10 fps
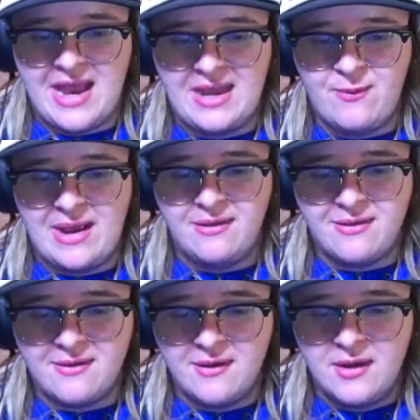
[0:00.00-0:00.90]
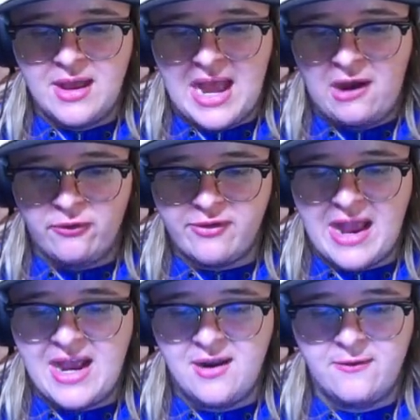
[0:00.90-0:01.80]
anyways,
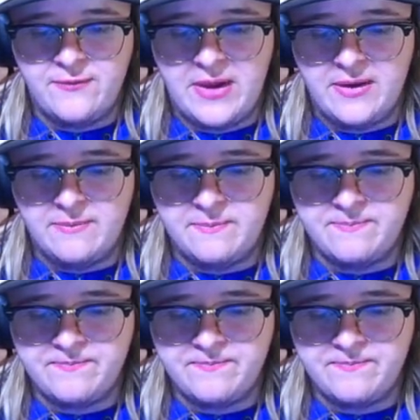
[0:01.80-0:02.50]
outside of, well,